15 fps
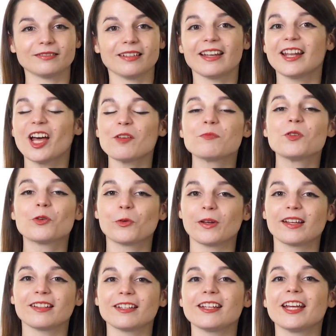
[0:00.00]
and help you
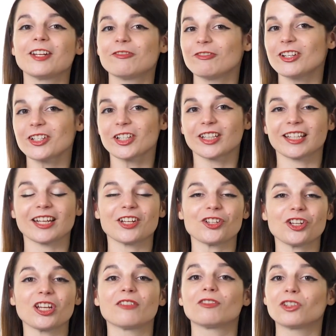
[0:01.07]
quickly and efficiently
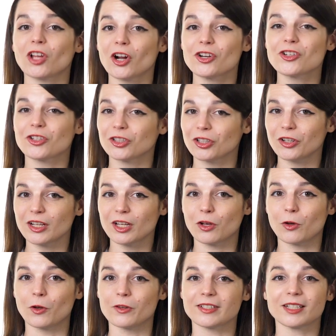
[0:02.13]
achieve larger learning
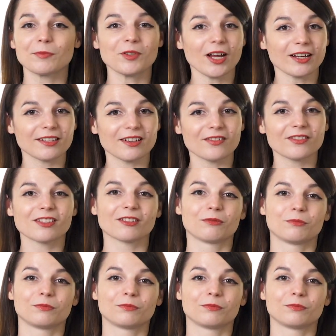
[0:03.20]
goals and objectives.